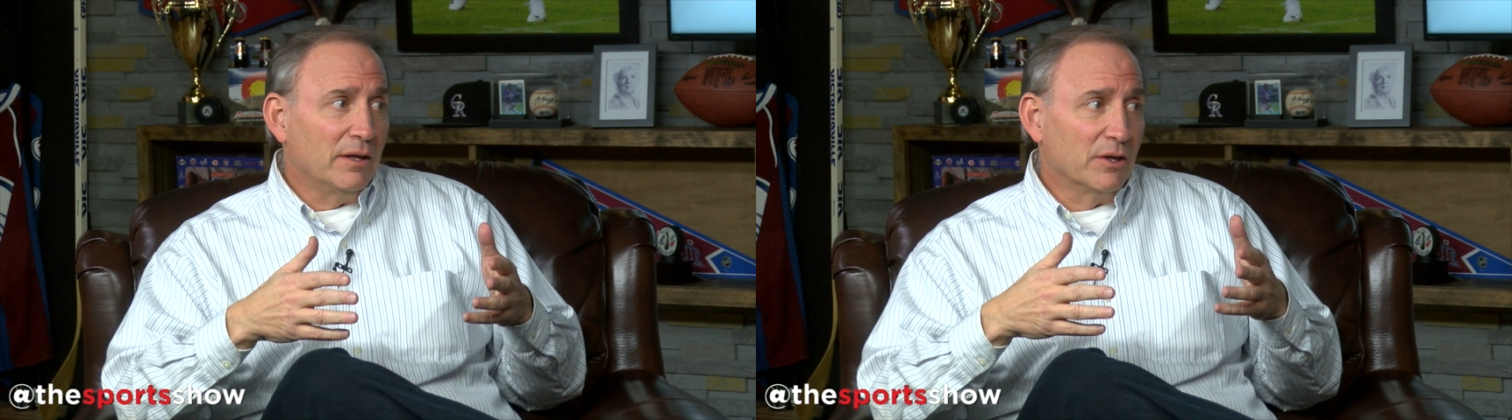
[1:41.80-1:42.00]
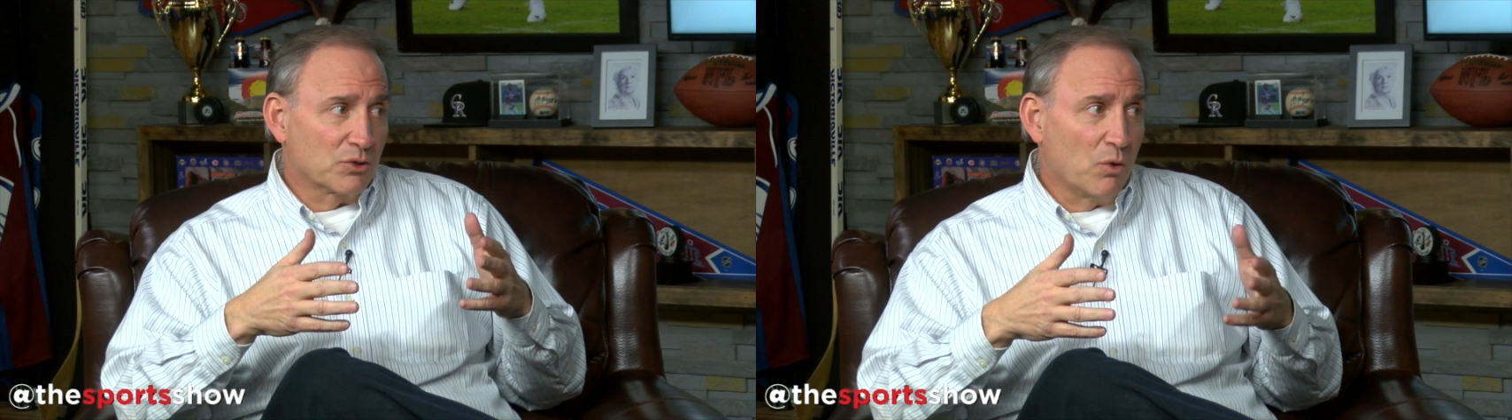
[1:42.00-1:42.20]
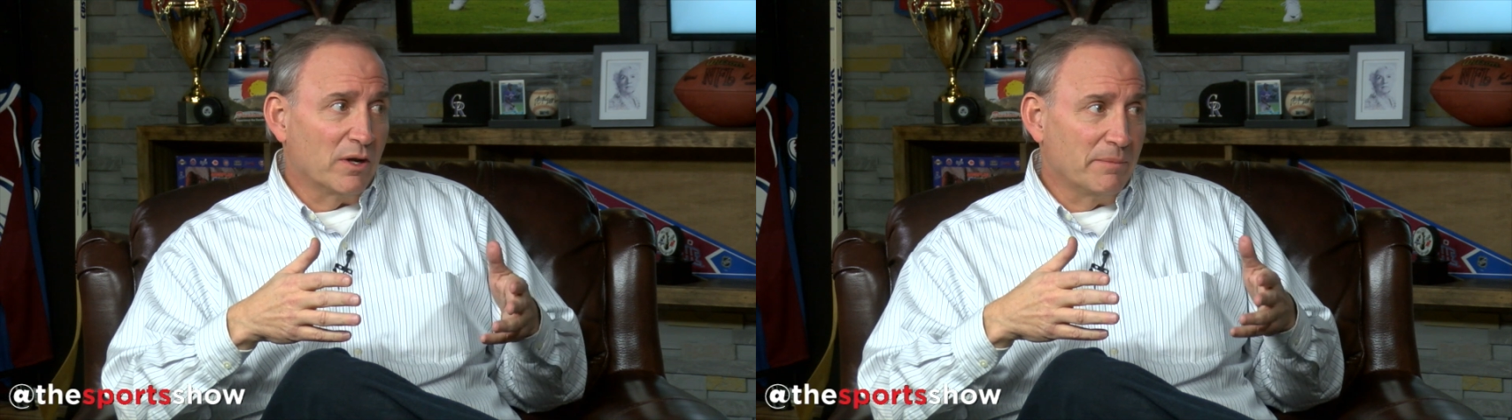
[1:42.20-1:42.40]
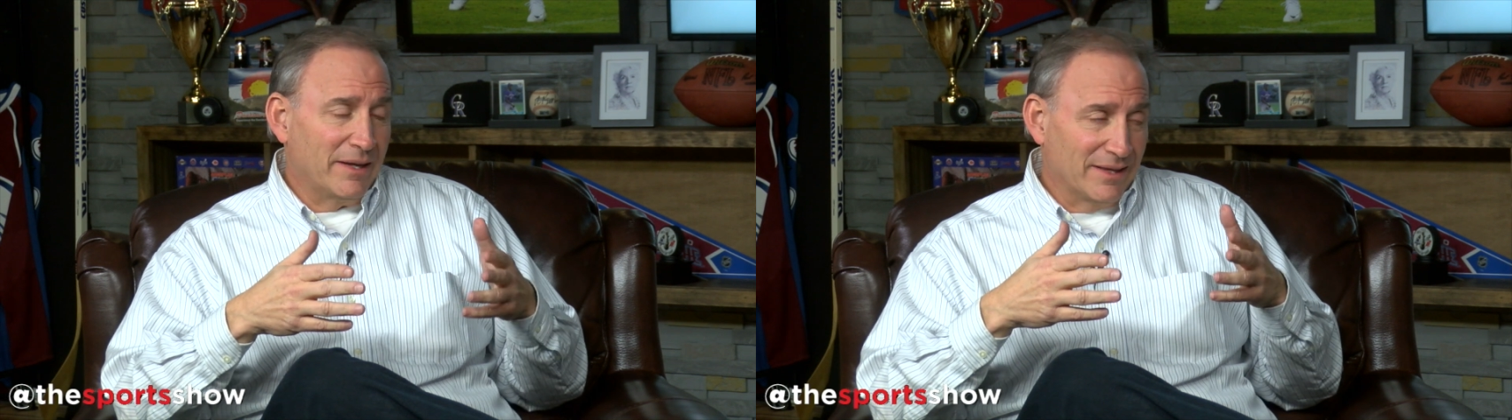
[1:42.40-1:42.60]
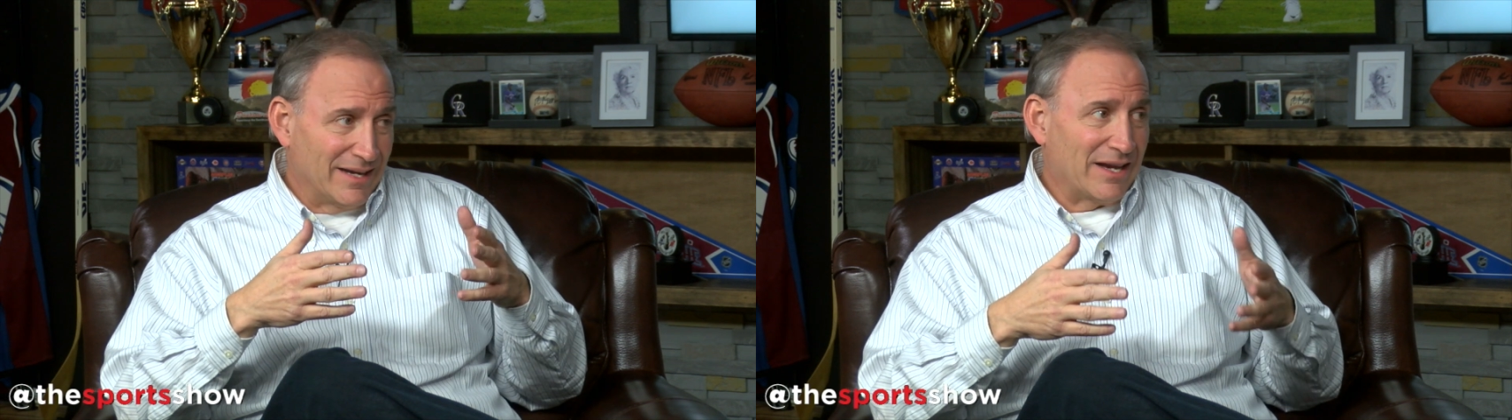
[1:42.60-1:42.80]
is going to
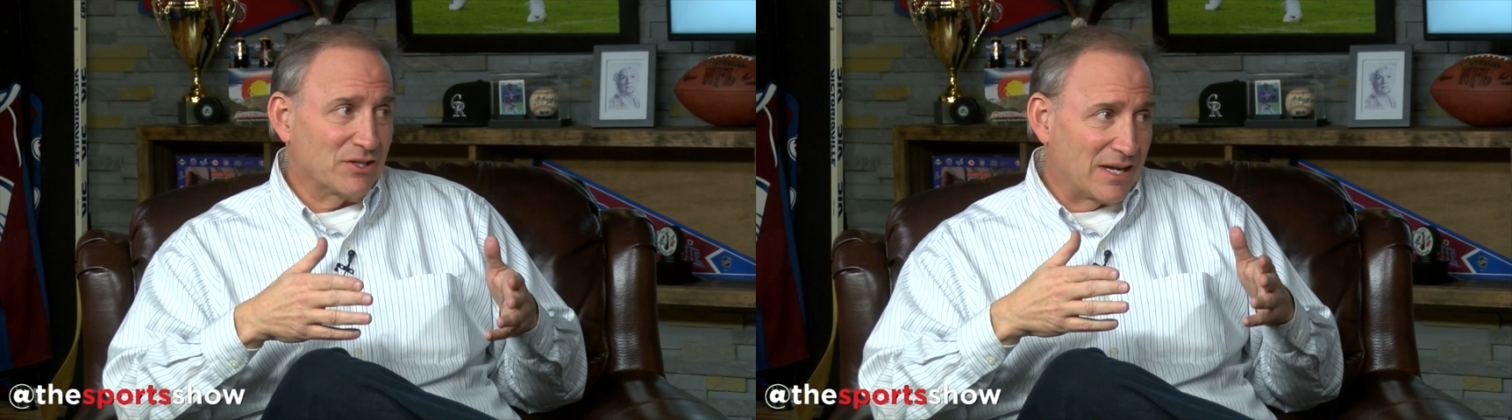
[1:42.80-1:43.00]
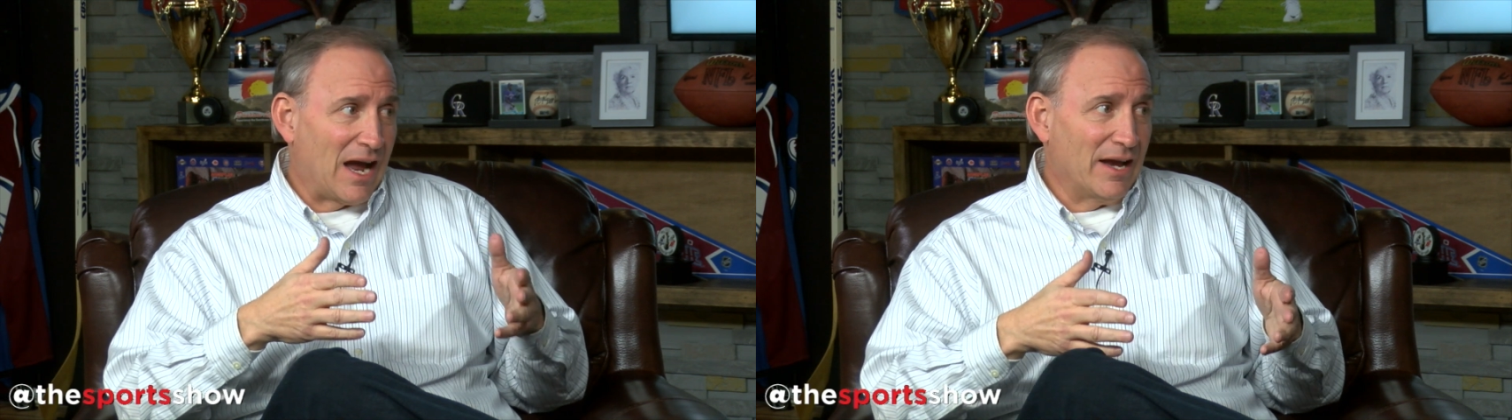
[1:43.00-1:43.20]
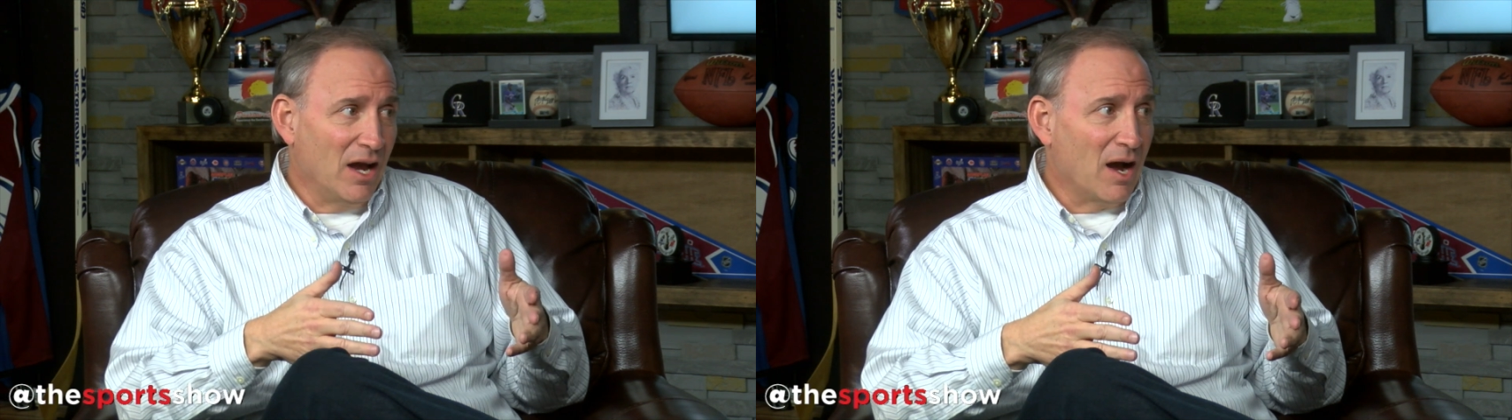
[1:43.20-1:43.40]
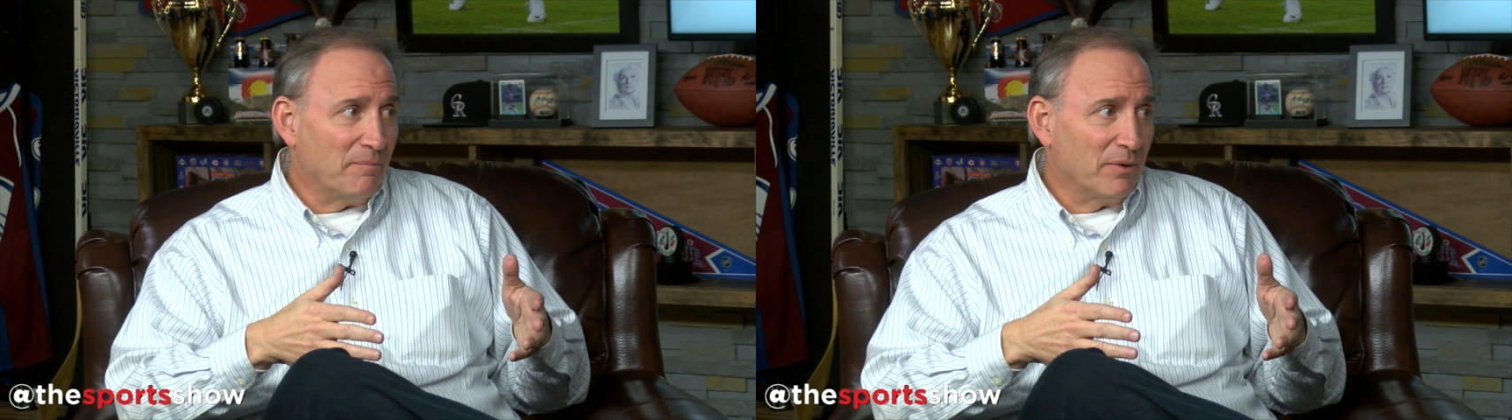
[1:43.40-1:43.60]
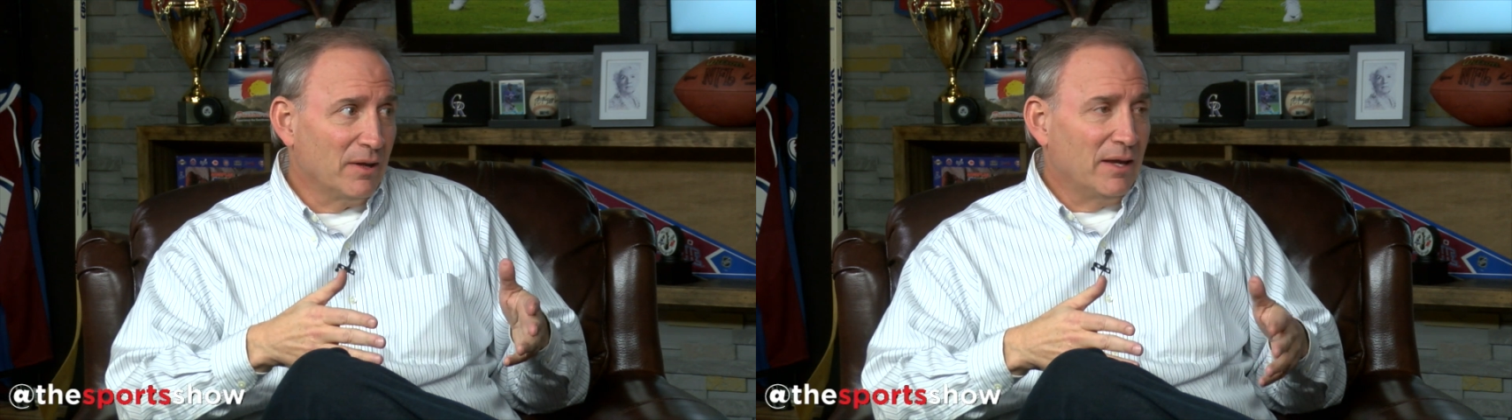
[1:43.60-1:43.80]
be the next guy
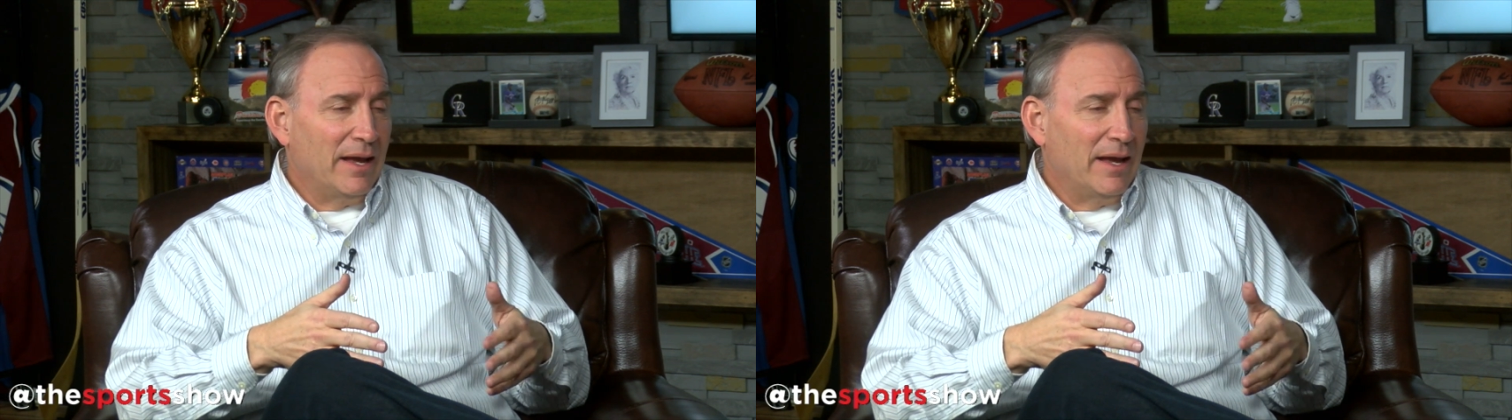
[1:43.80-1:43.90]
up,